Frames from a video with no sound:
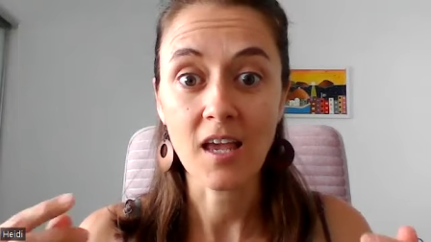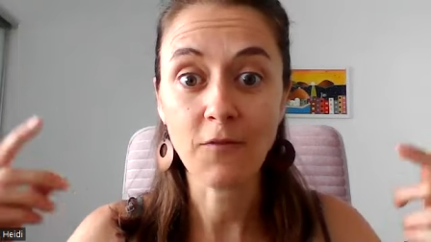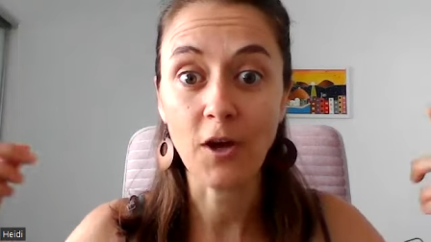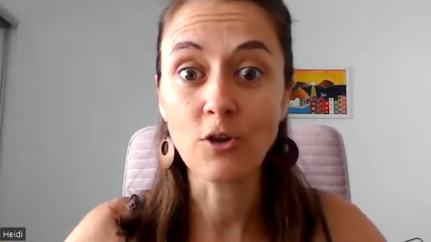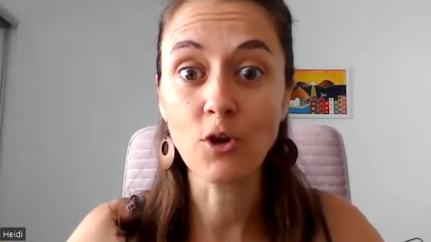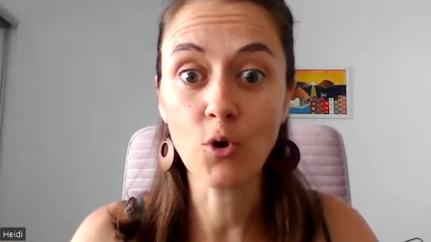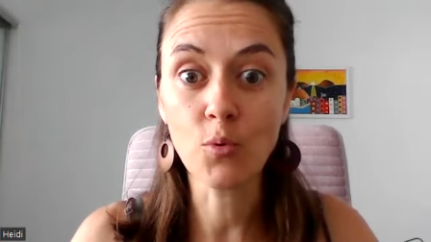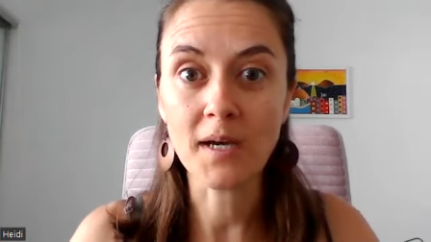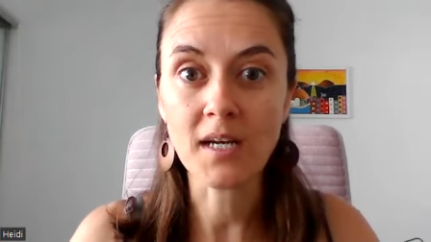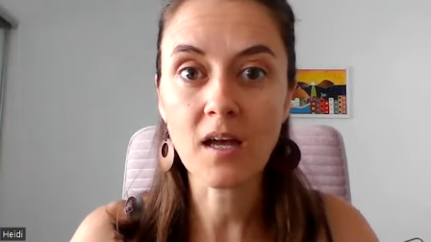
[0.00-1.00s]
if I
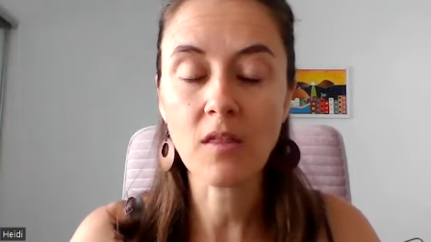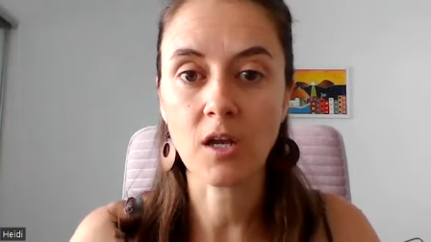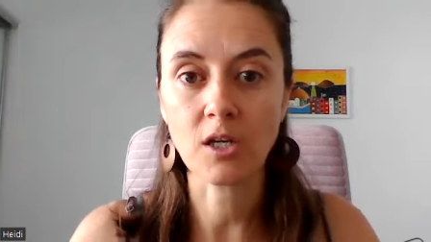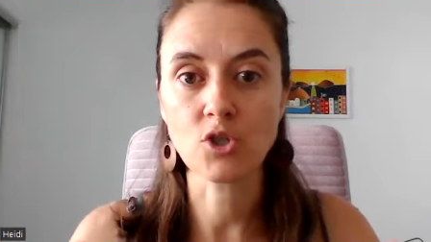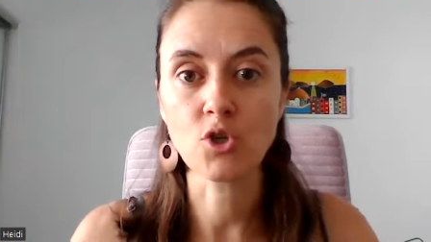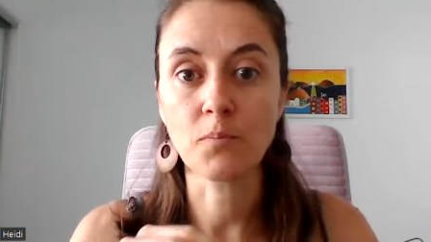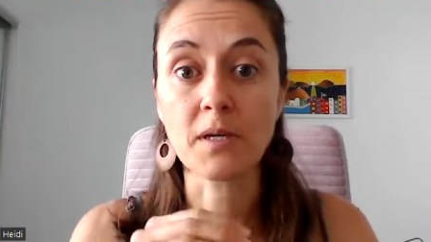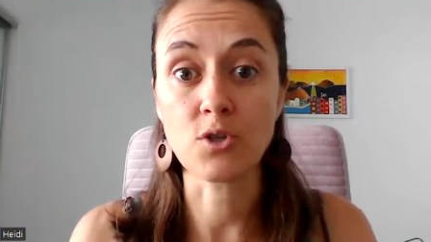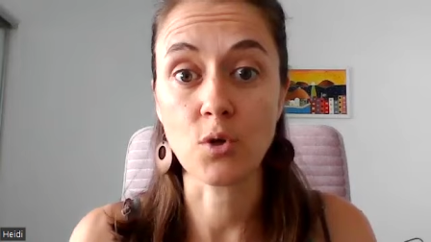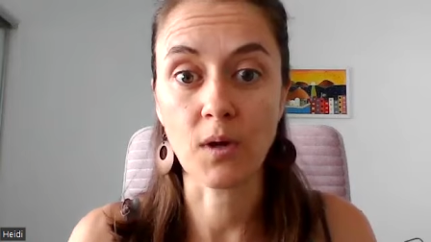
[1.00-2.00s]
know better, then I should
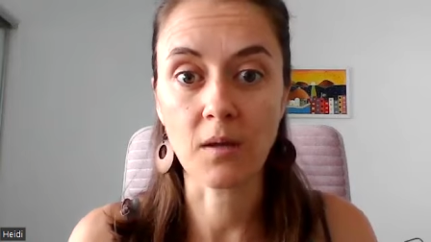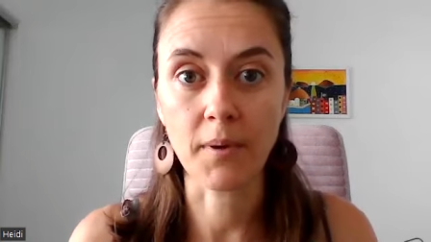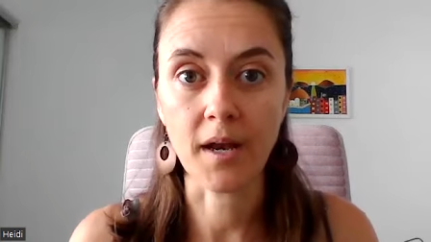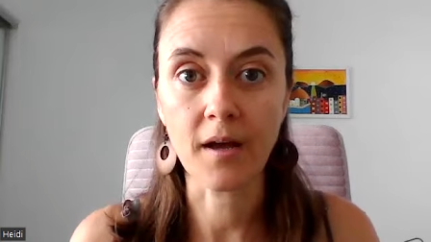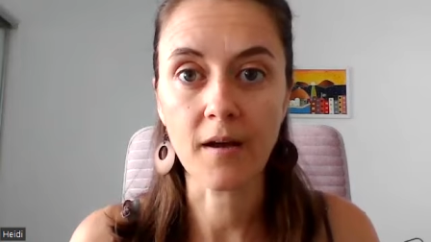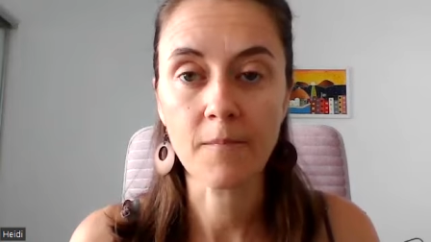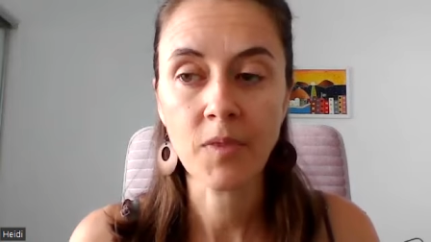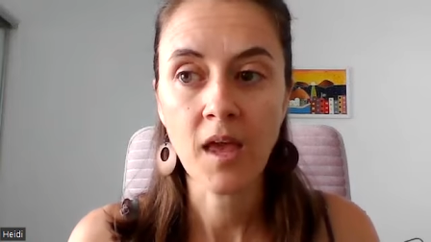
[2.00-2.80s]
be doing better.